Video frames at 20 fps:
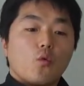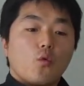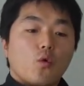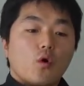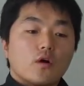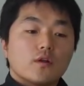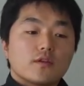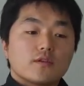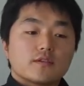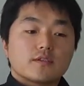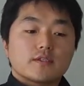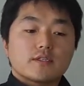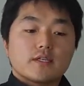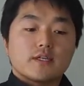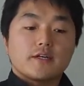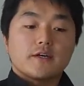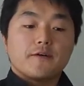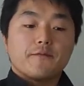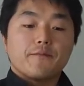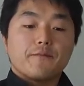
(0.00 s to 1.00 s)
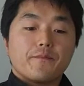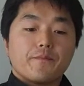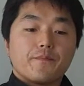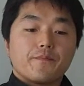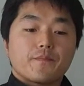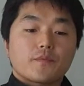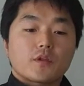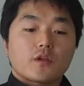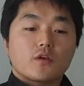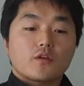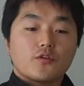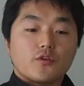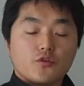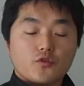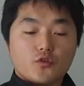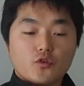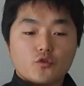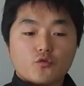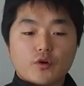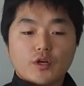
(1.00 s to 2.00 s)
What the
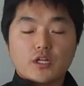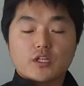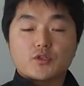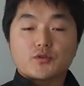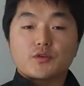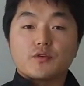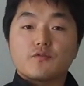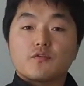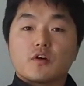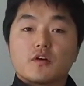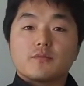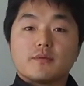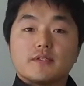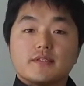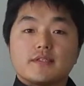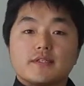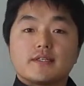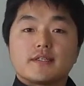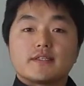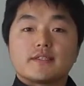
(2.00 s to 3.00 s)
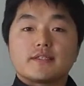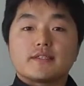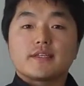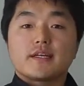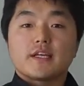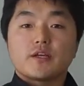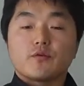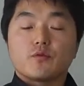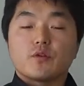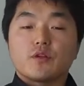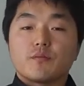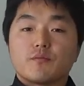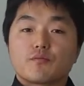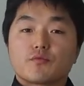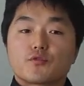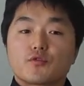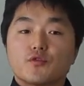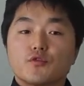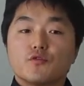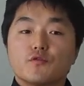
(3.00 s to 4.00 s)
new regulatory environment does is that it will
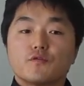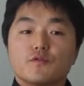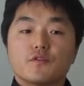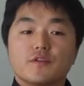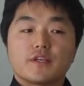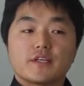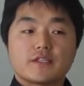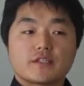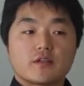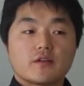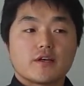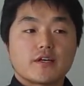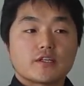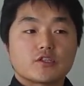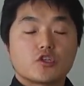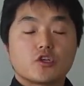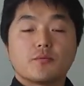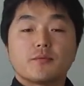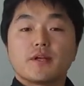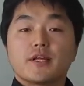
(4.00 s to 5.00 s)
improve things like